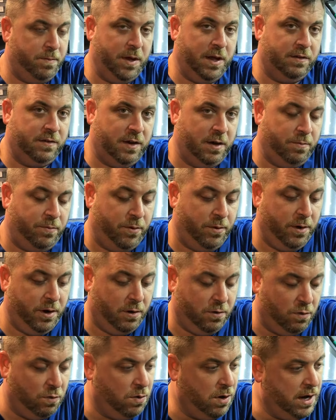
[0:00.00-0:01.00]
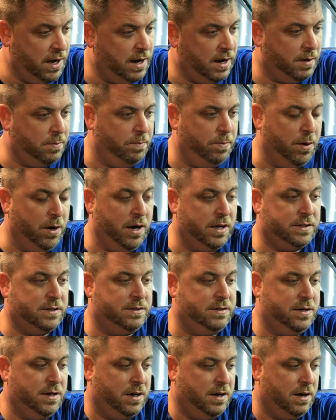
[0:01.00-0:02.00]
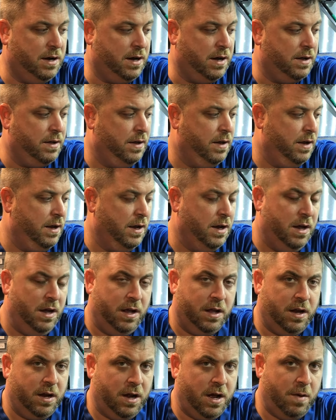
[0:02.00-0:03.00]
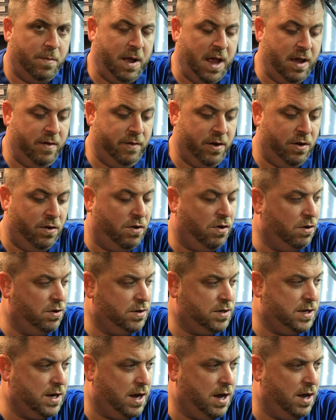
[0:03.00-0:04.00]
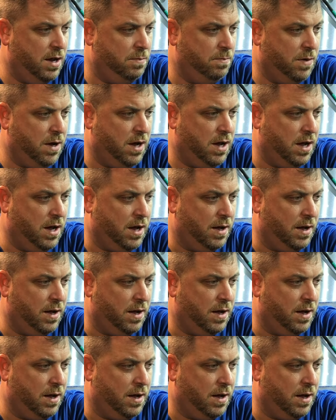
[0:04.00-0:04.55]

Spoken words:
busy pretty quick, but, you know, I'm having a hard time